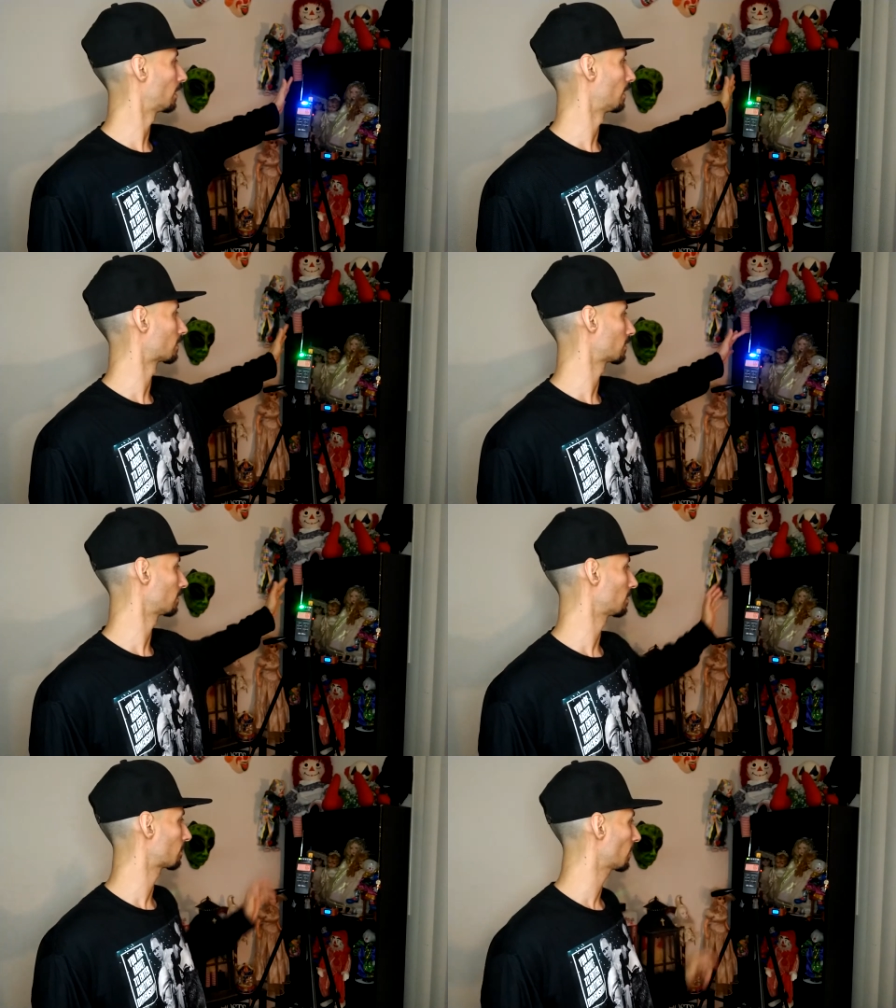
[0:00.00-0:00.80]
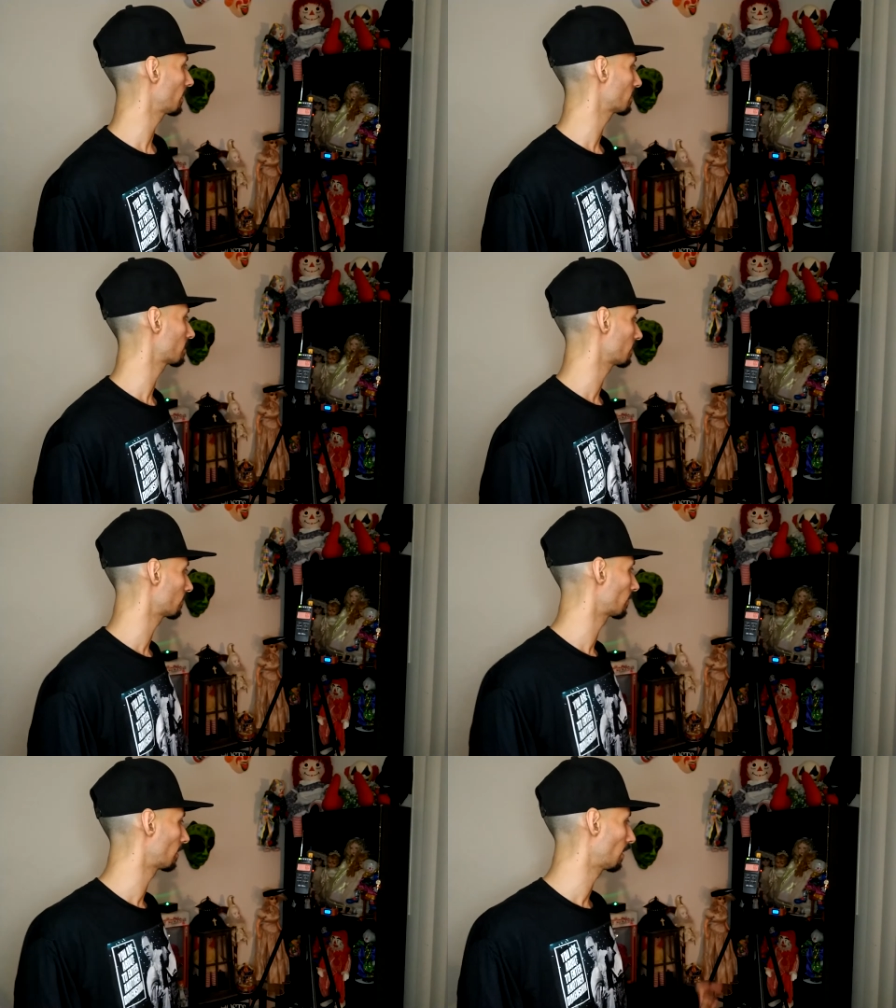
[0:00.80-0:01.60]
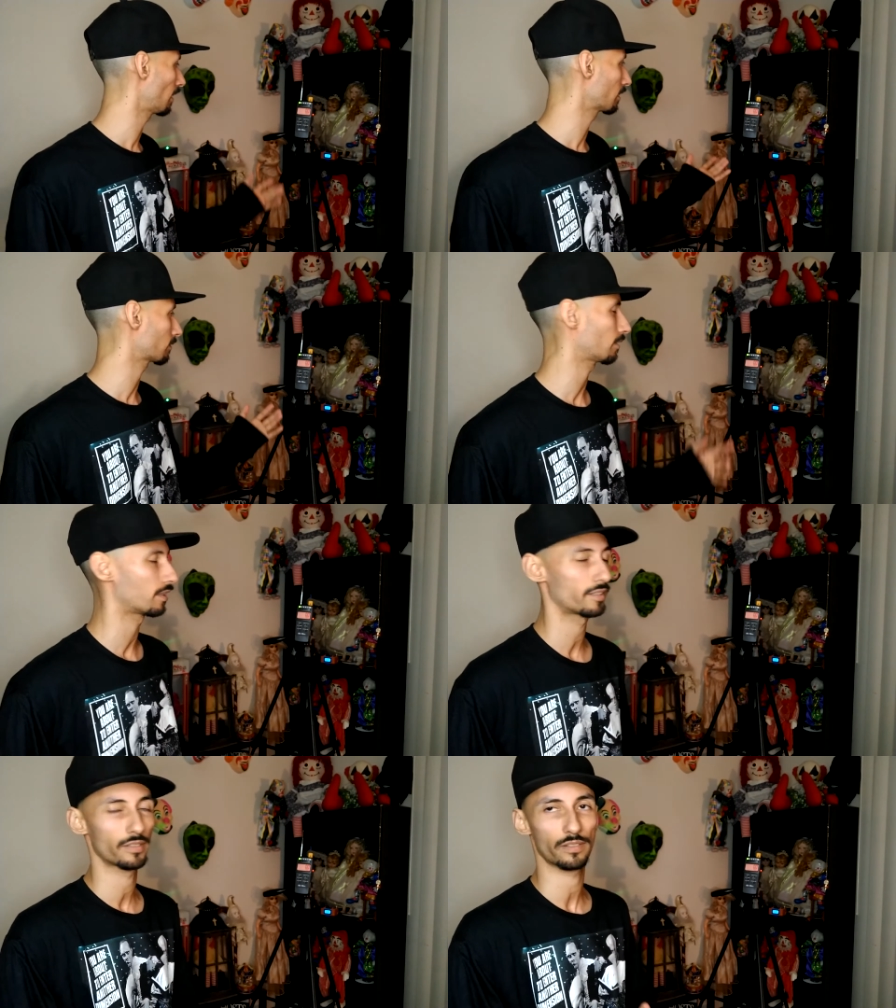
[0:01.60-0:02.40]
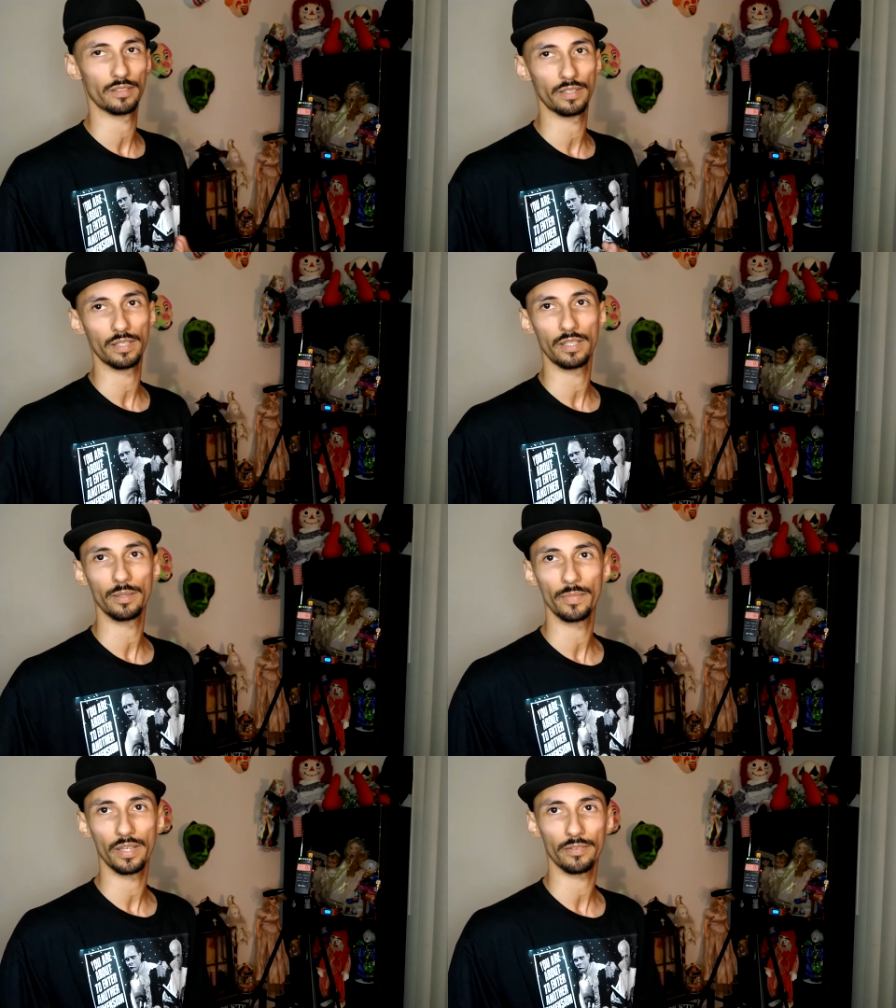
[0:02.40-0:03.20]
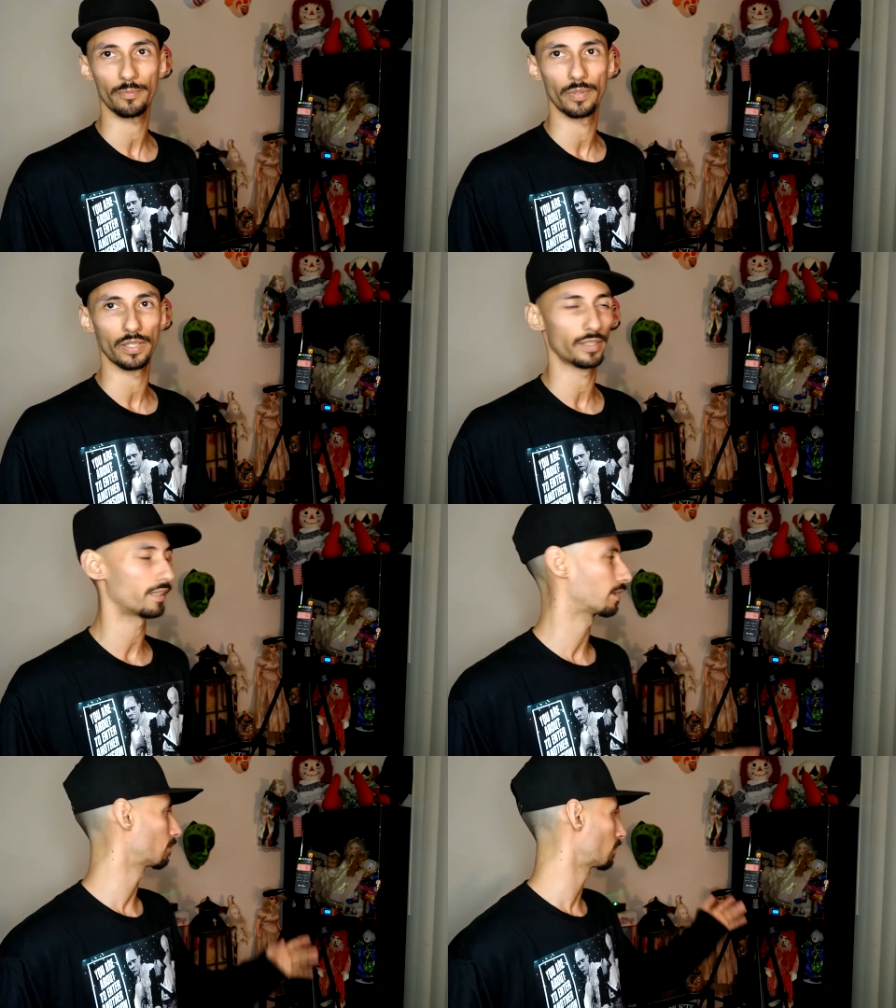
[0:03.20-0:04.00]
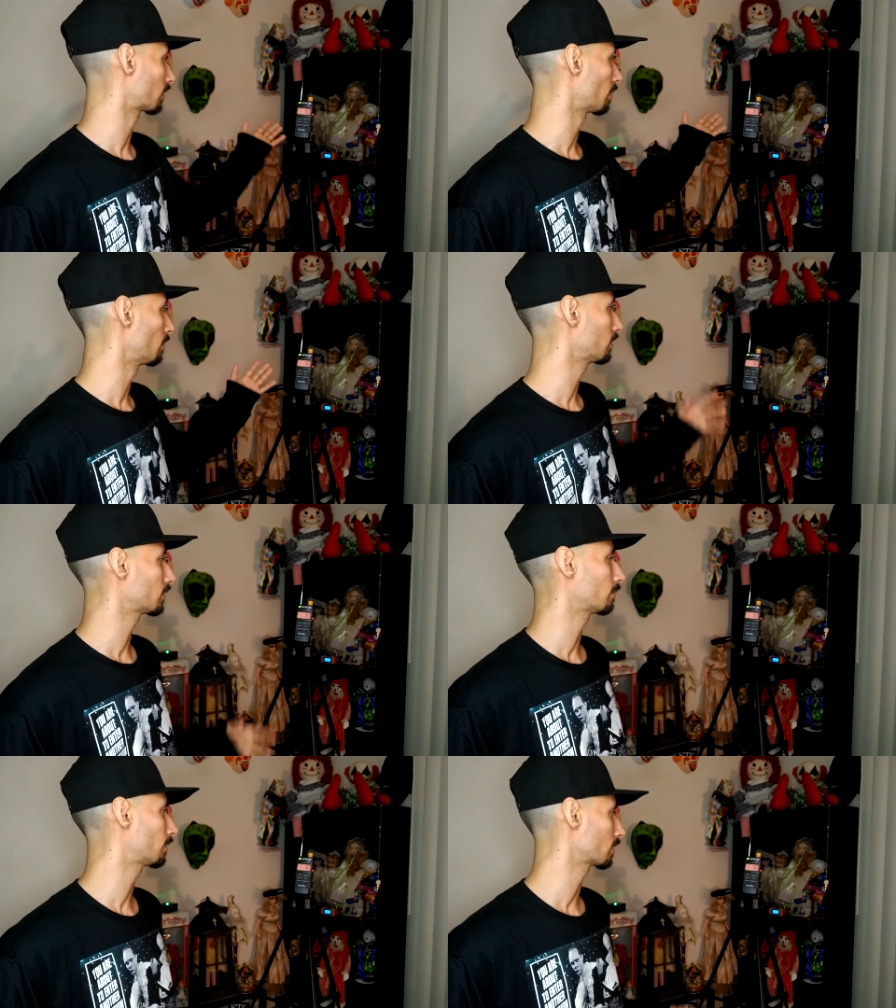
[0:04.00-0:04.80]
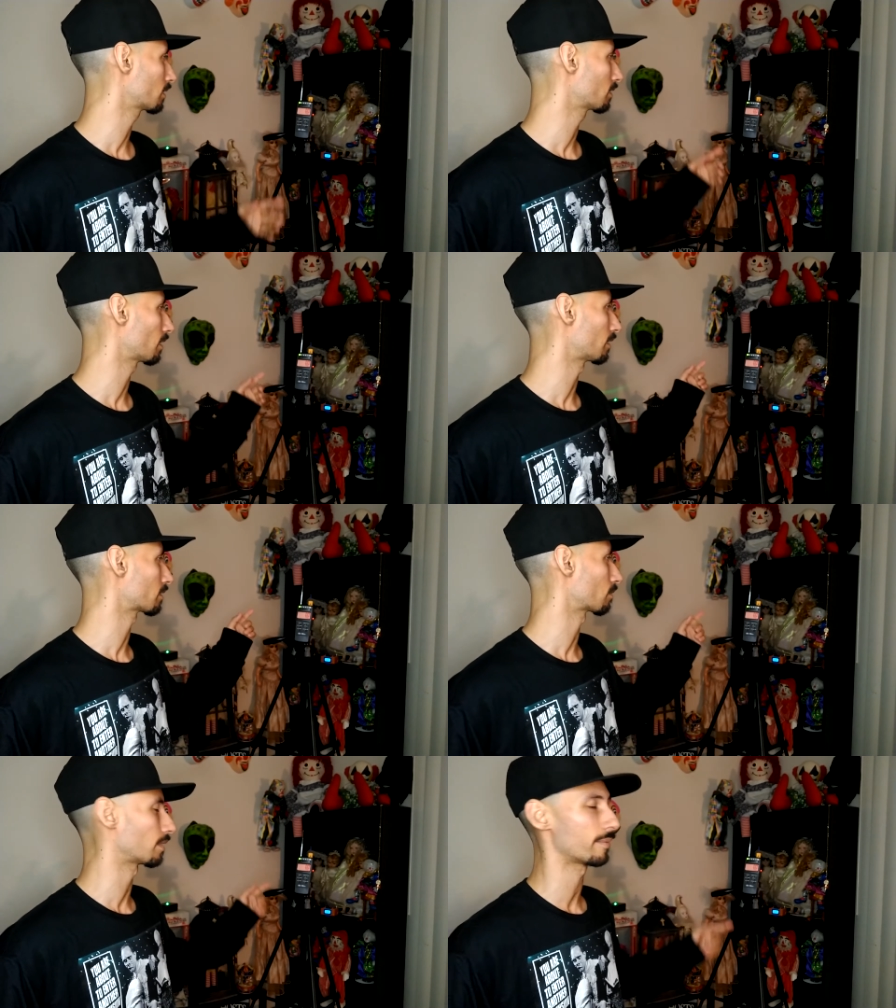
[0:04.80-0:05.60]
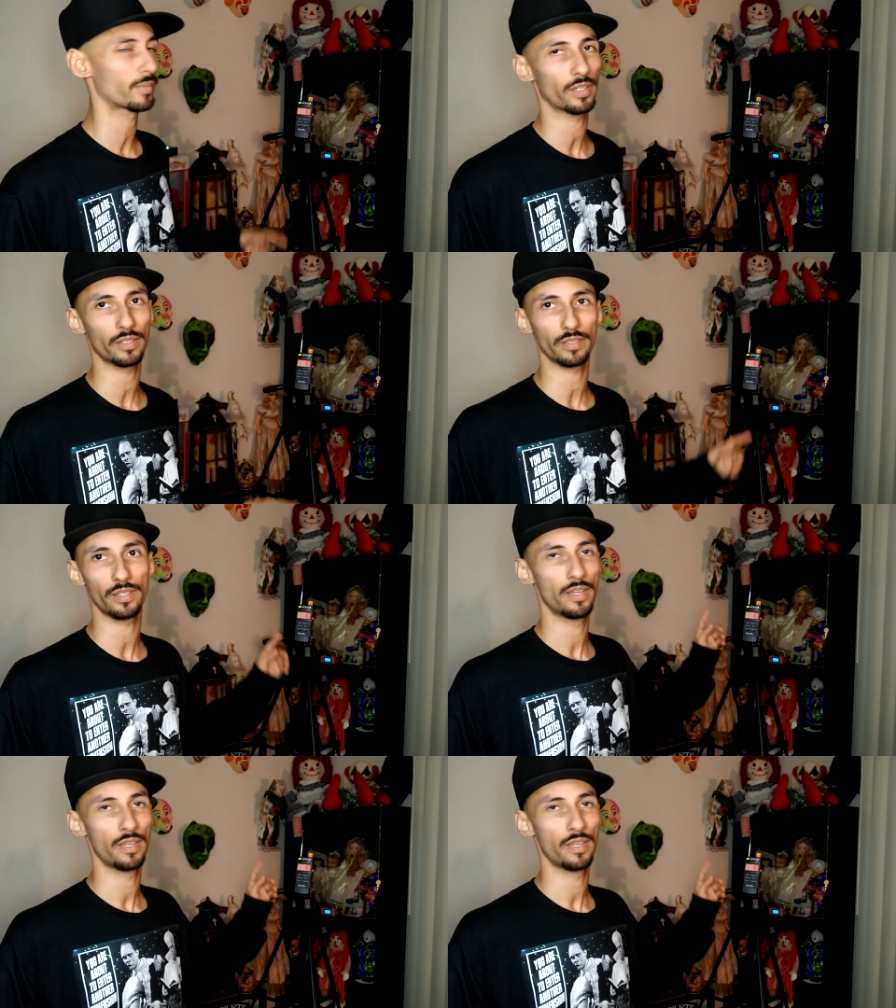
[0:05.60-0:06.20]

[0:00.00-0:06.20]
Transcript: a little pricey as far as the EMF, but with the multi-functions that it's a REM pod,